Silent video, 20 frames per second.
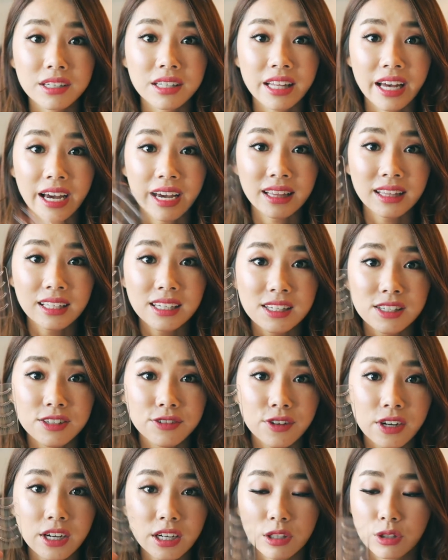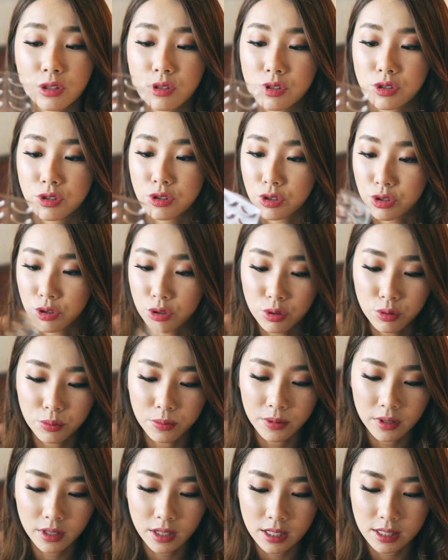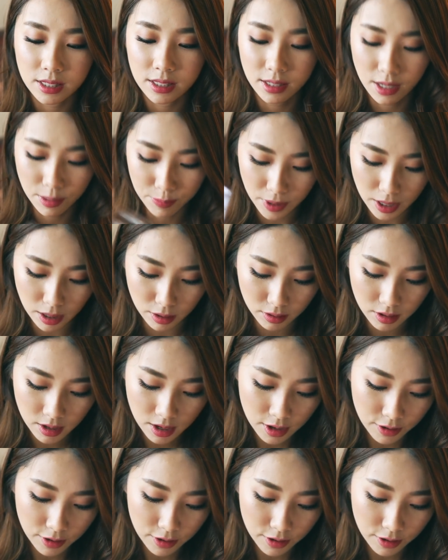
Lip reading: Like, I think it's a very close dupe. It's about